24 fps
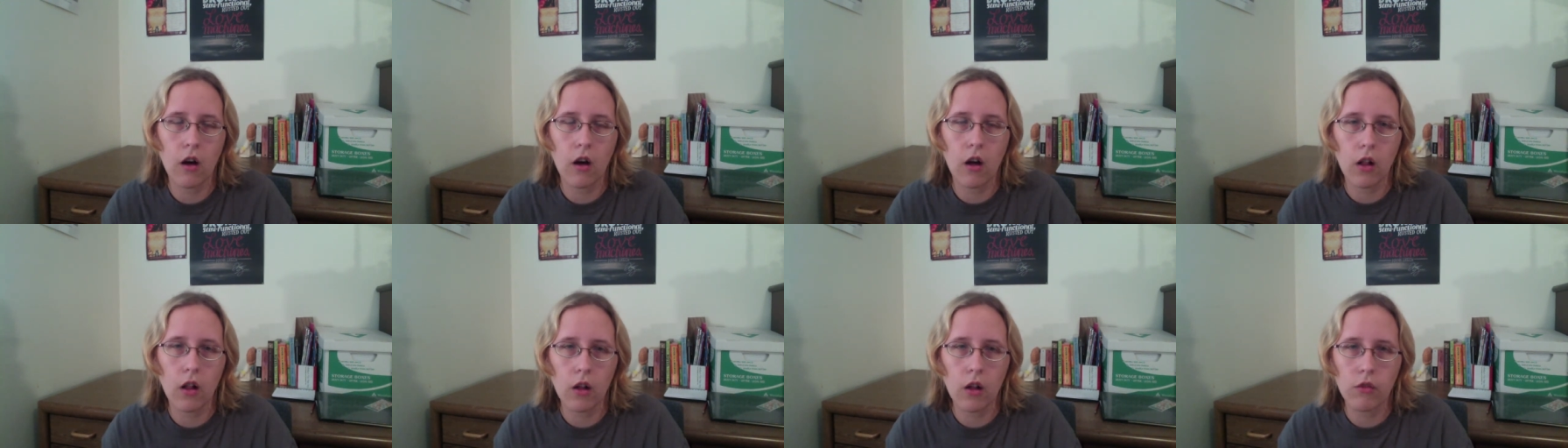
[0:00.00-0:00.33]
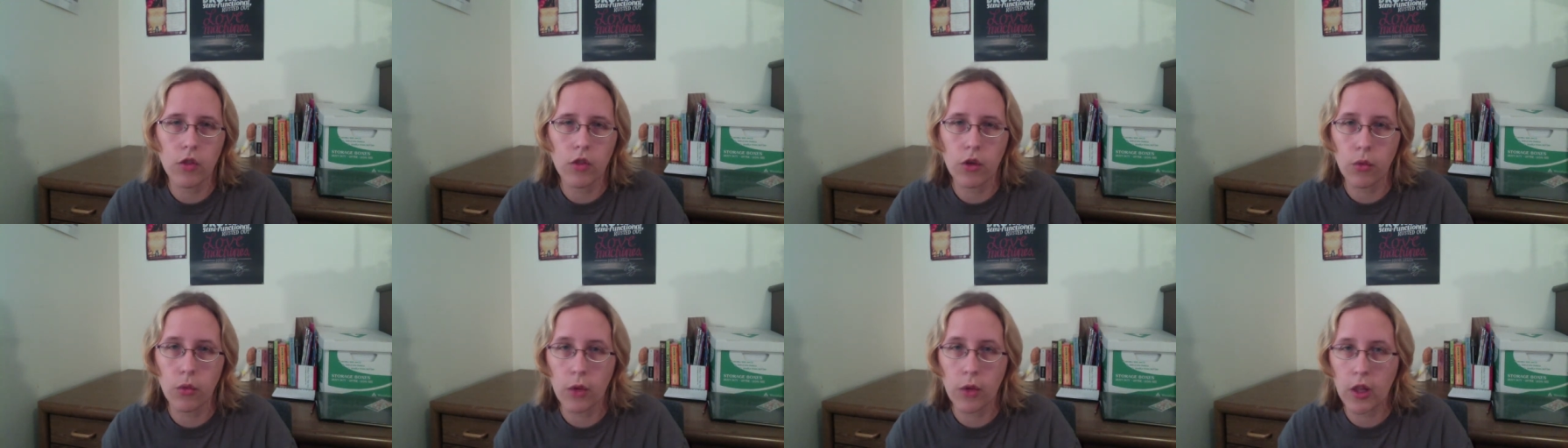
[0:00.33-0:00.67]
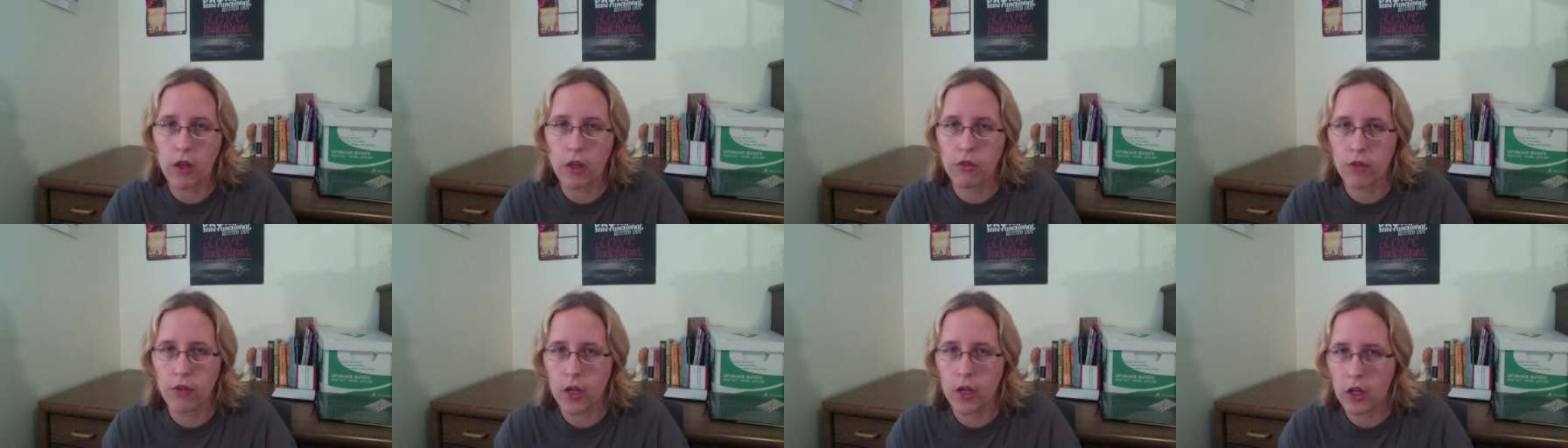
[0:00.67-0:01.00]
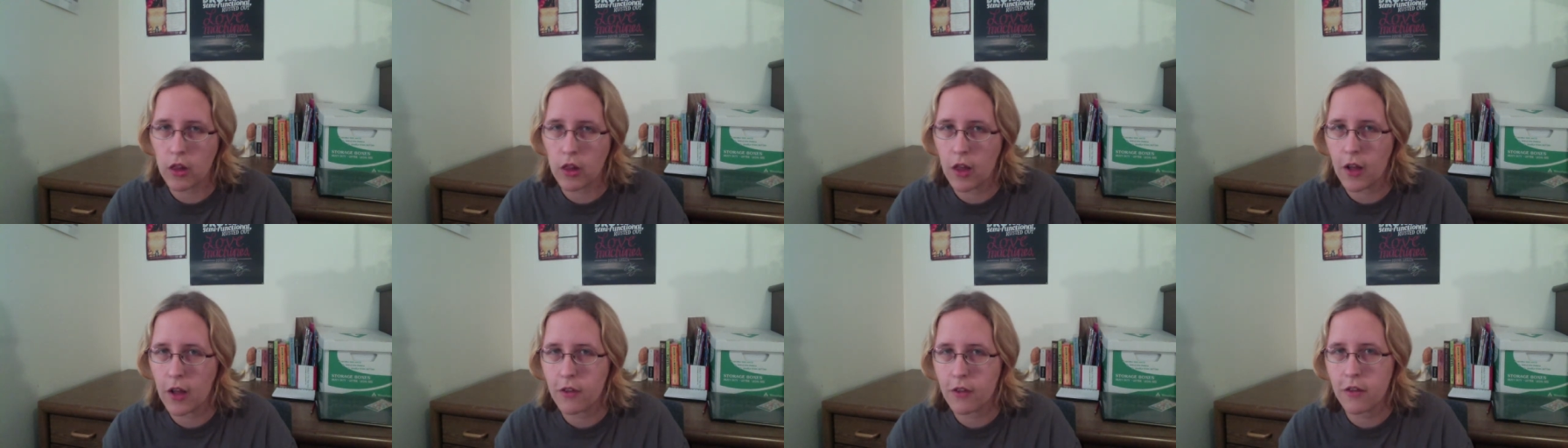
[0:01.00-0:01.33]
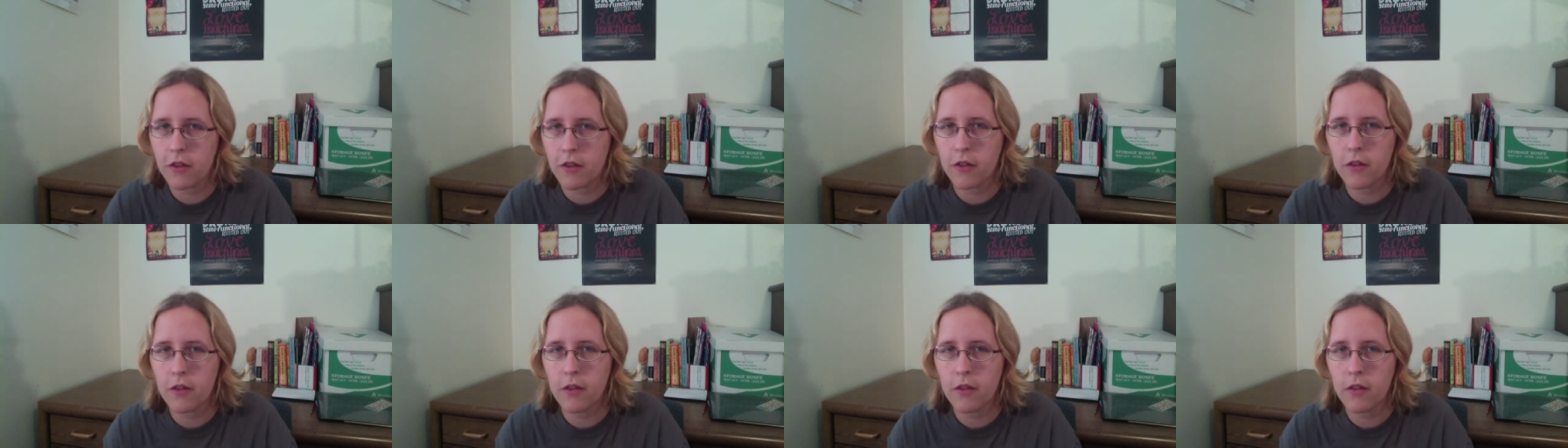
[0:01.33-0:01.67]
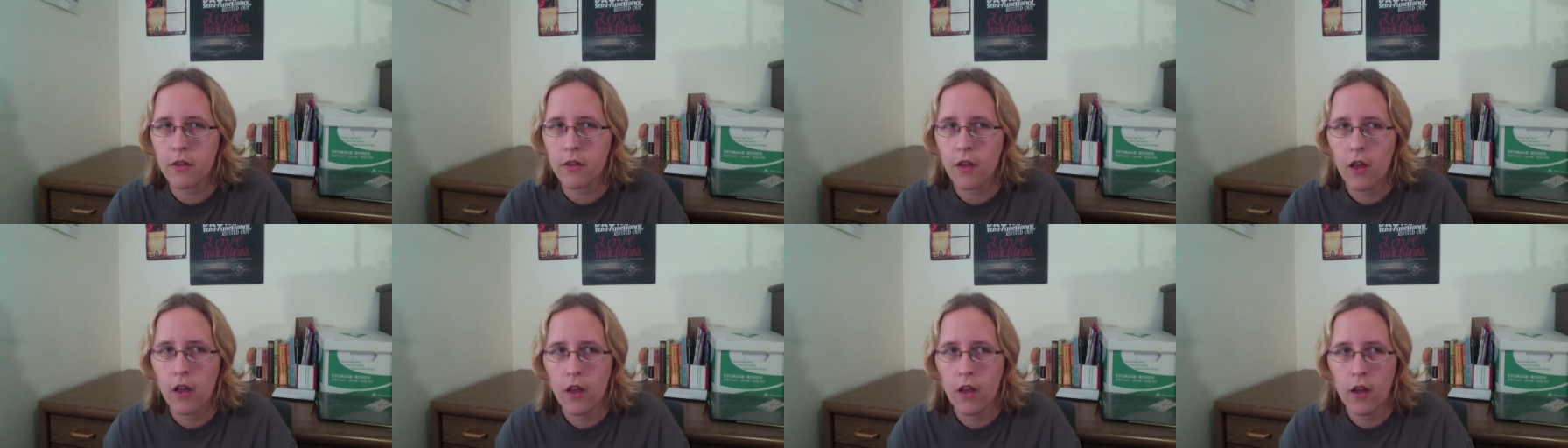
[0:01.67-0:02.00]
all of the really fun
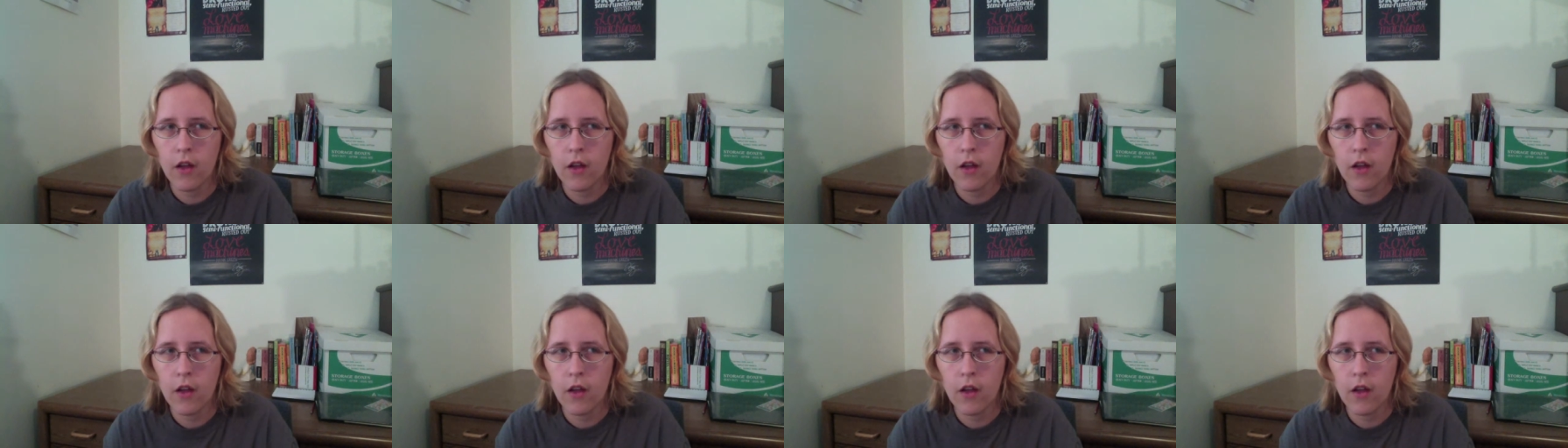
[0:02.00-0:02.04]
classes,